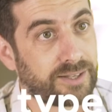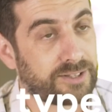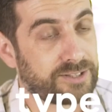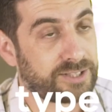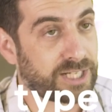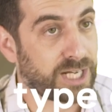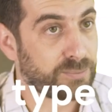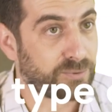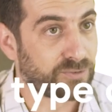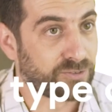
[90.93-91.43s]
the
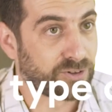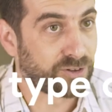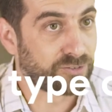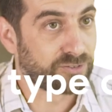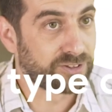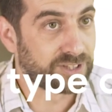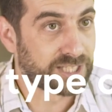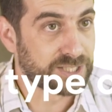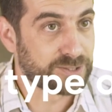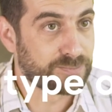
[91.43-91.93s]
type of
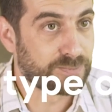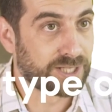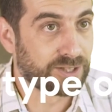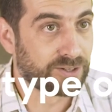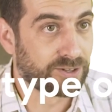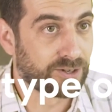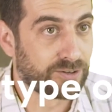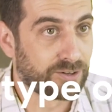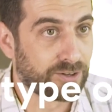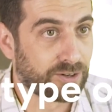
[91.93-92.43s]
coffee that's being
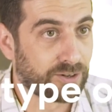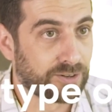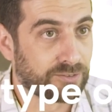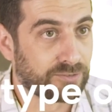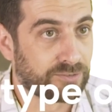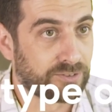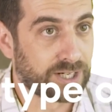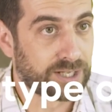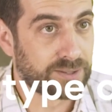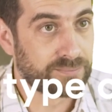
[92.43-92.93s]
grown on the
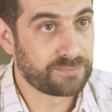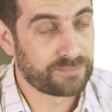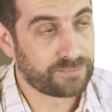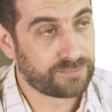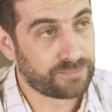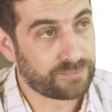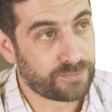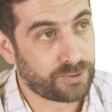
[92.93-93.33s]
farm,